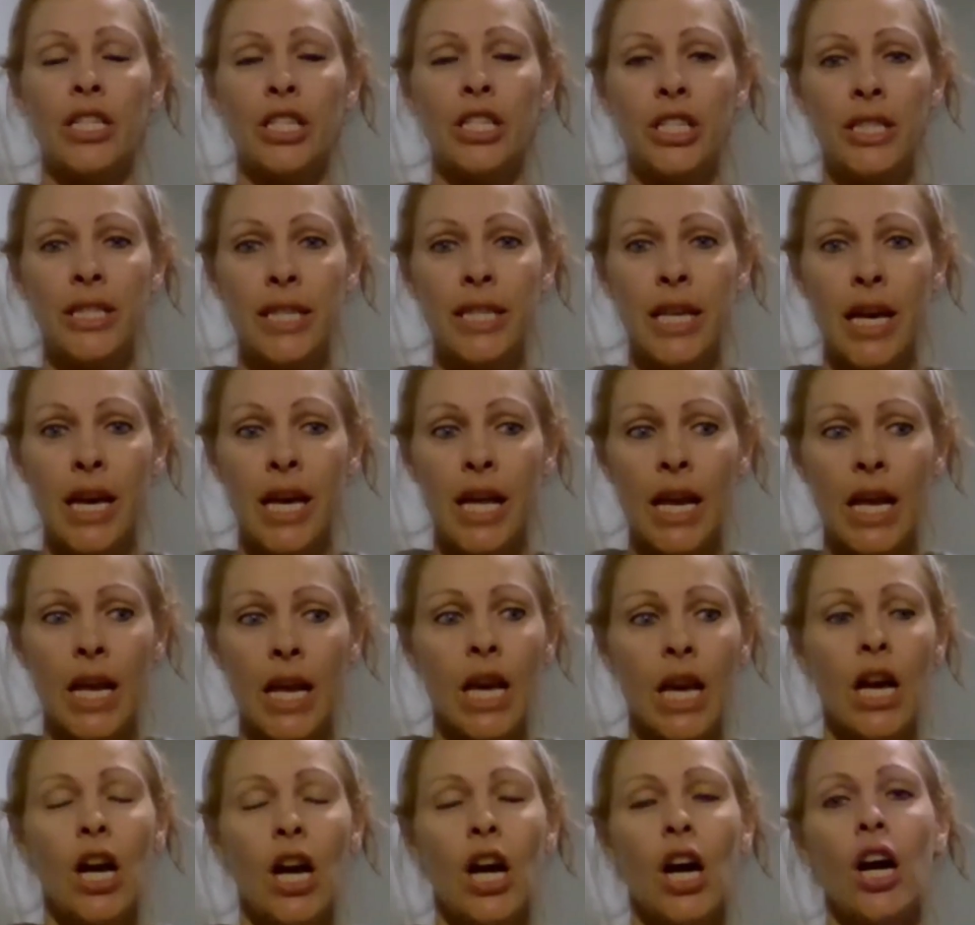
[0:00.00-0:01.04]
And she said
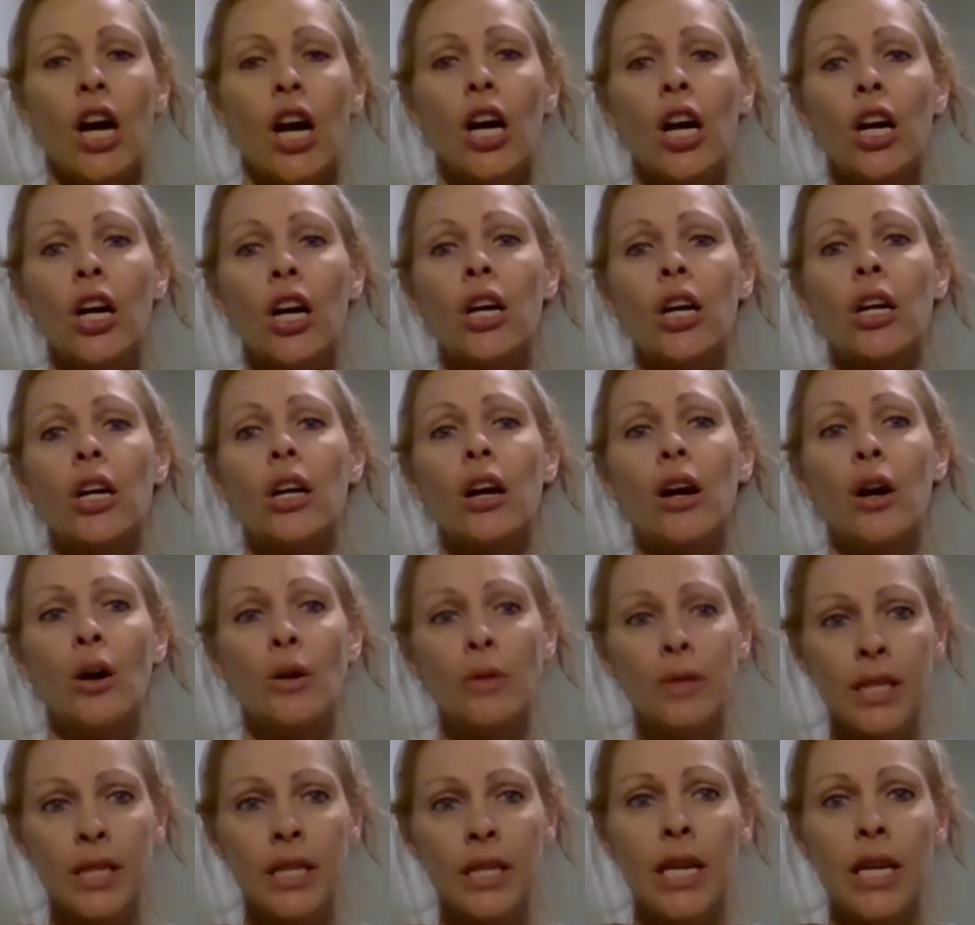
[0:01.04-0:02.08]
her
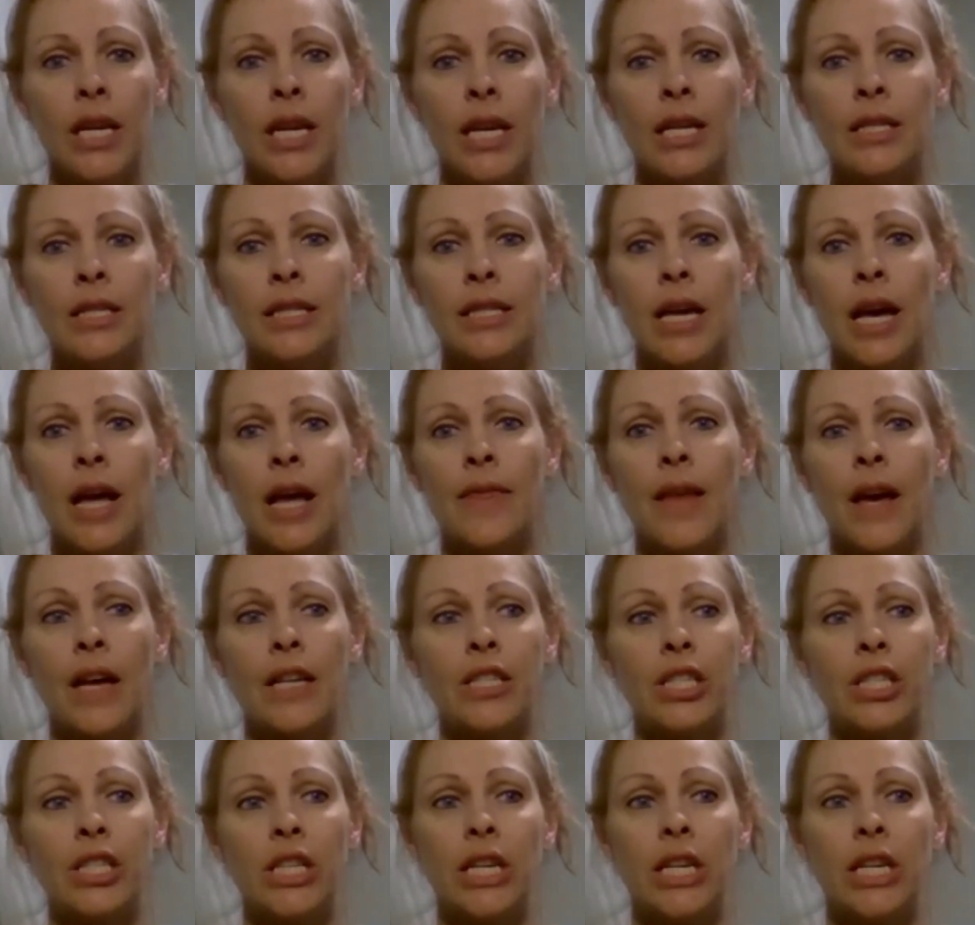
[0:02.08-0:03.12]
OT said
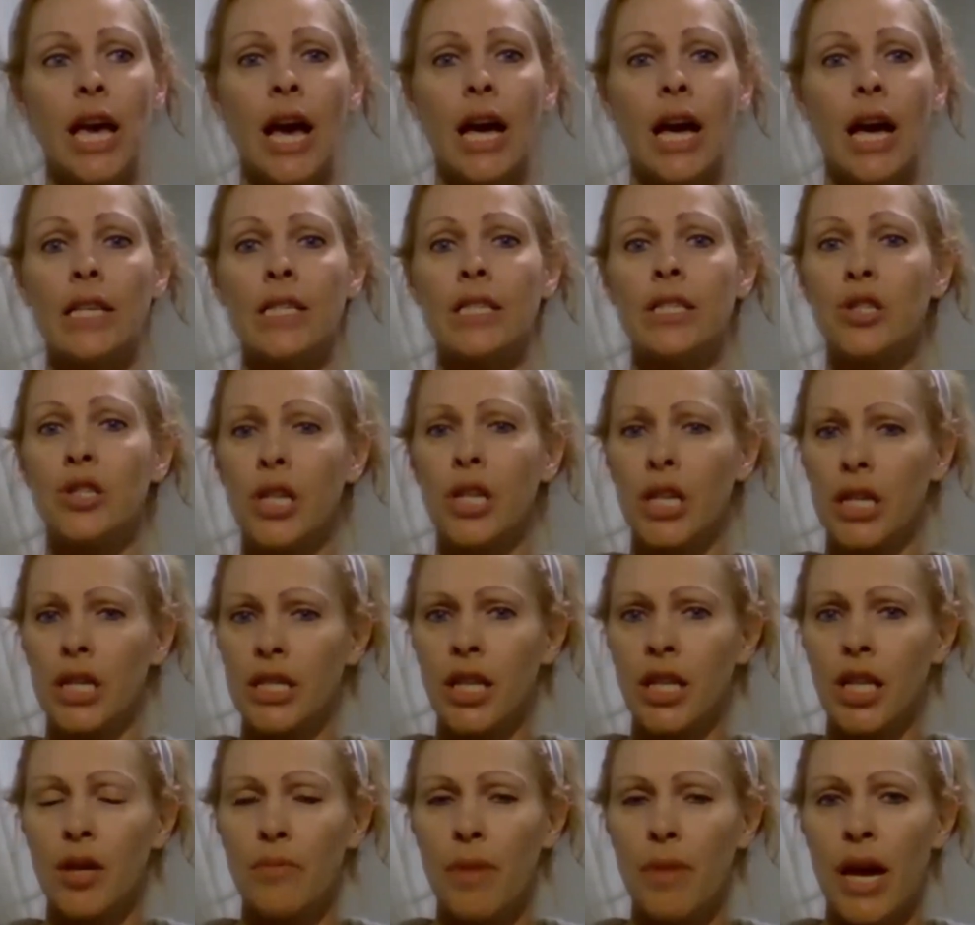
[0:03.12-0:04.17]
that she has
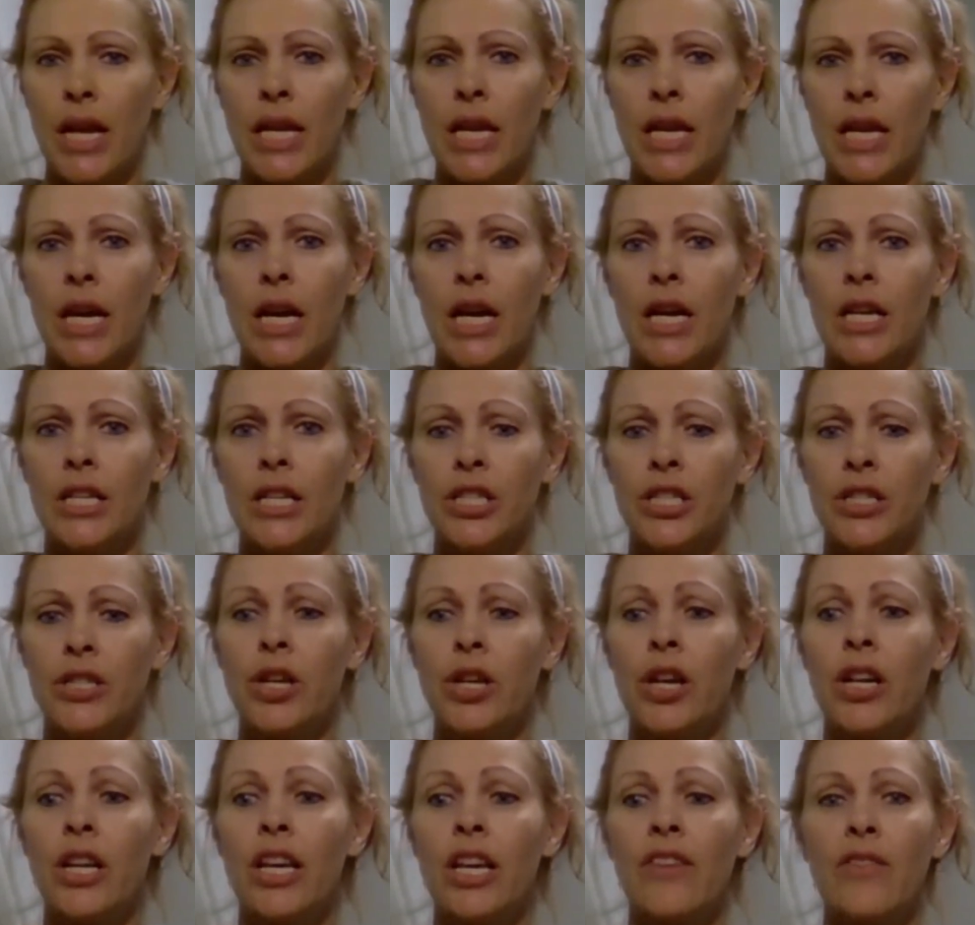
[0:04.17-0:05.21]
trichotillomania, and she
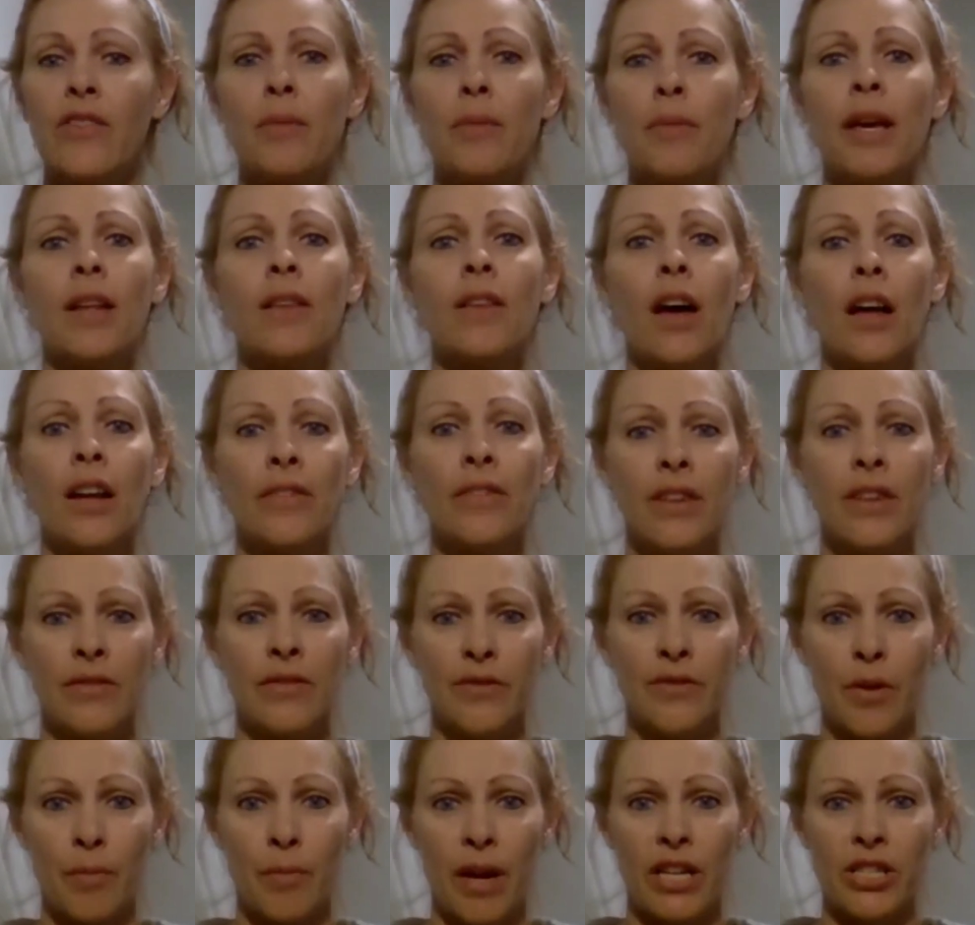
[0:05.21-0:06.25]
started giving me a lot of
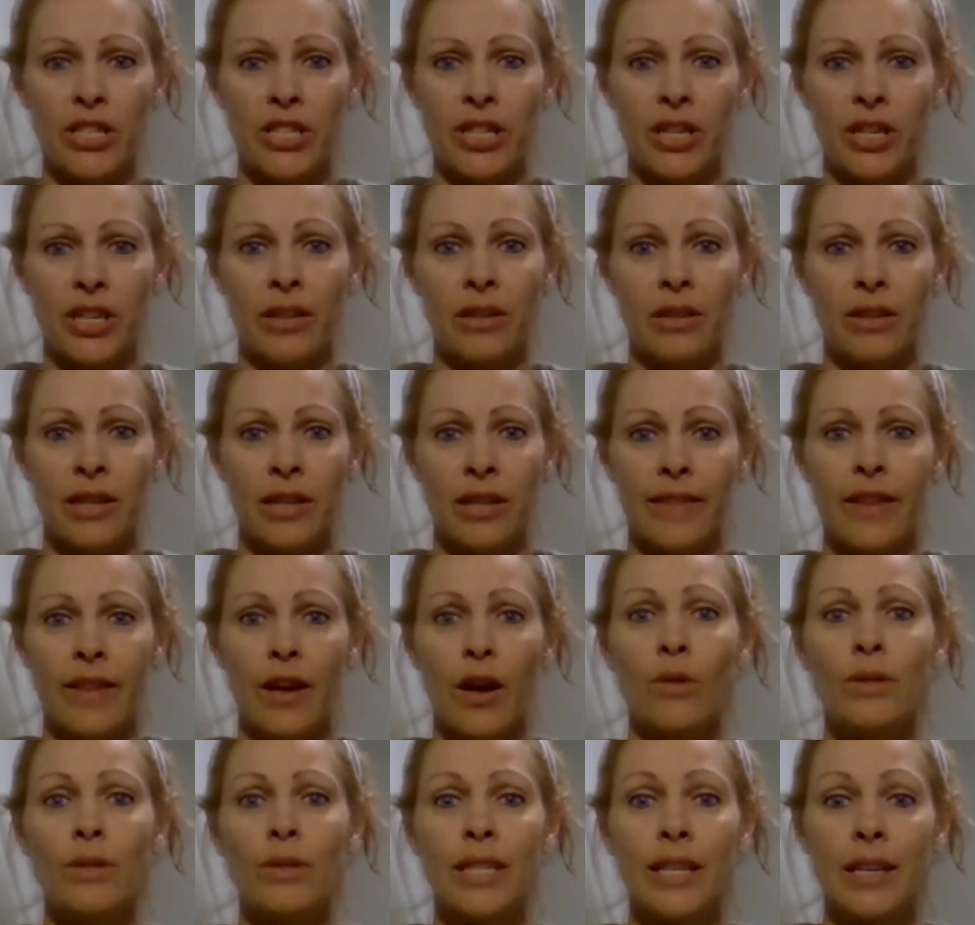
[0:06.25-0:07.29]
information that
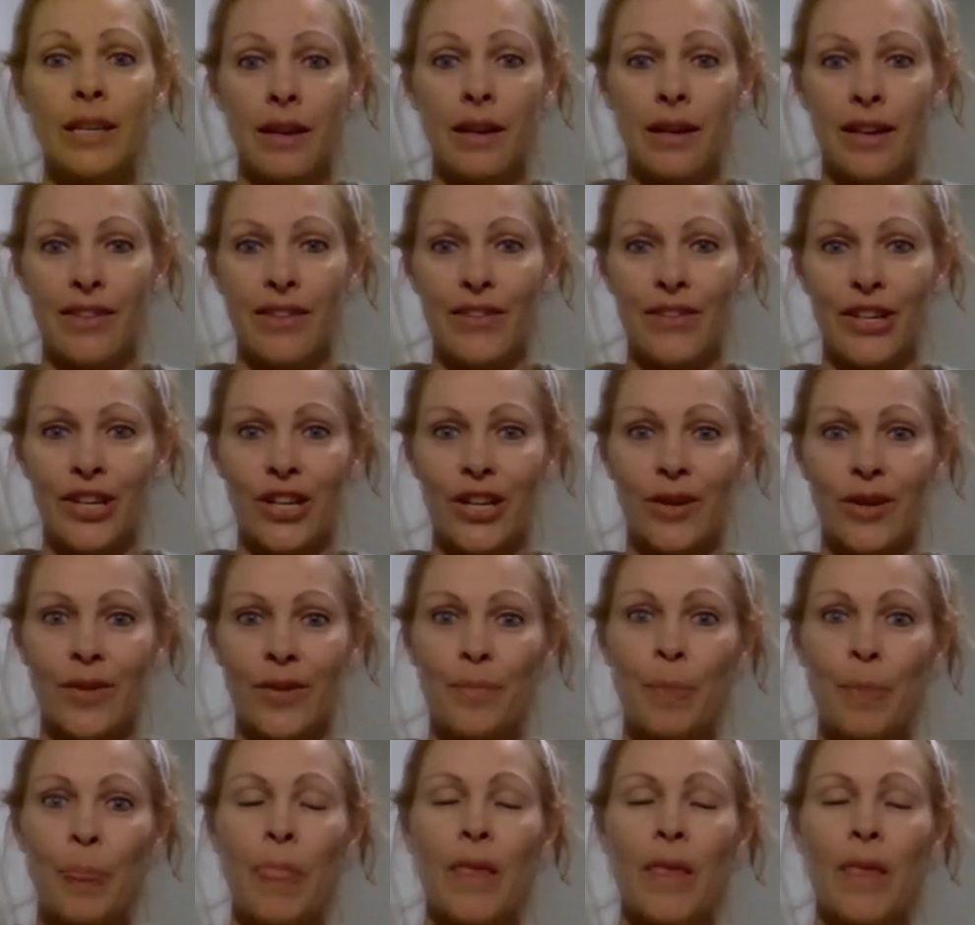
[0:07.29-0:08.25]
the OT had given her.